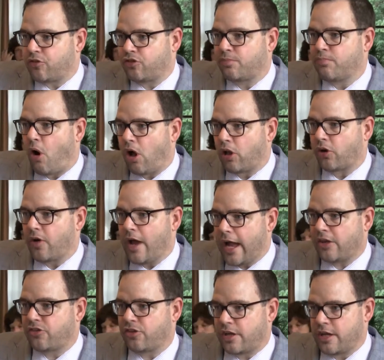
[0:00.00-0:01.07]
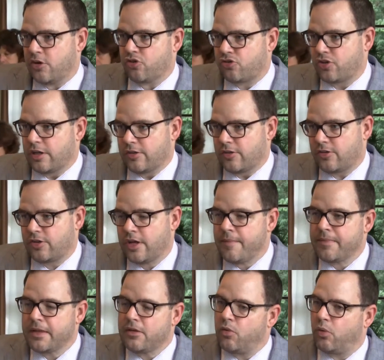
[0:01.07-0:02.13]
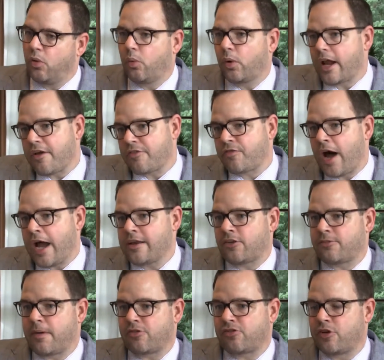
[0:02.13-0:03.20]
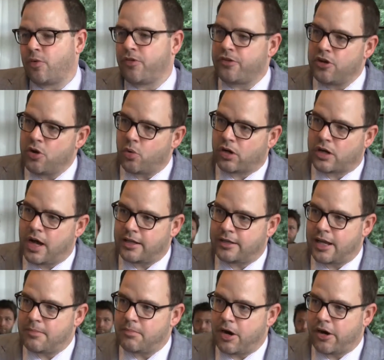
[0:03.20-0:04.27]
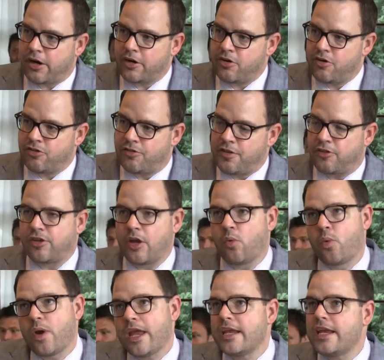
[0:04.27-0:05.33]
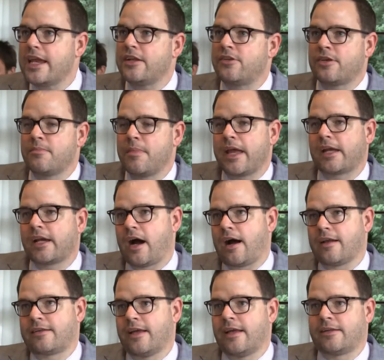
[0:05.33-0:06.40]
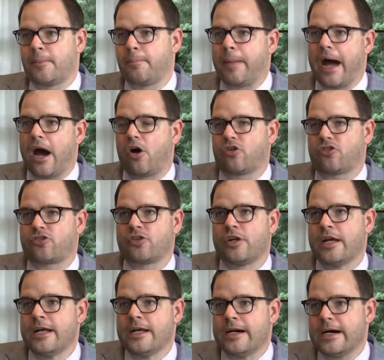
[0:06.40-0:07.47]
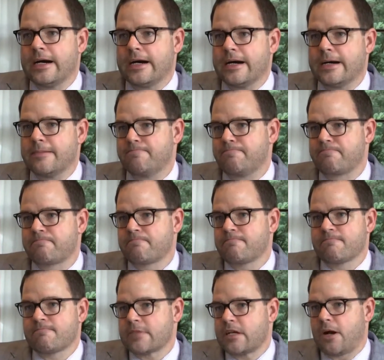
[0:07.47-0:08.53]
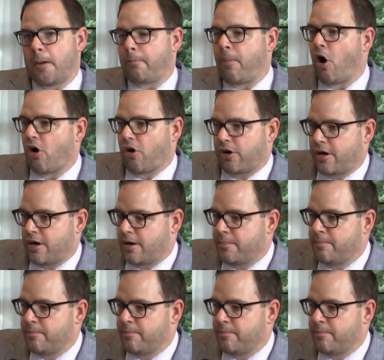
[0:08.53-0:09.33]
of smaller executions. What I find, especially with newer content marketers, is they say, we need to make content about a park.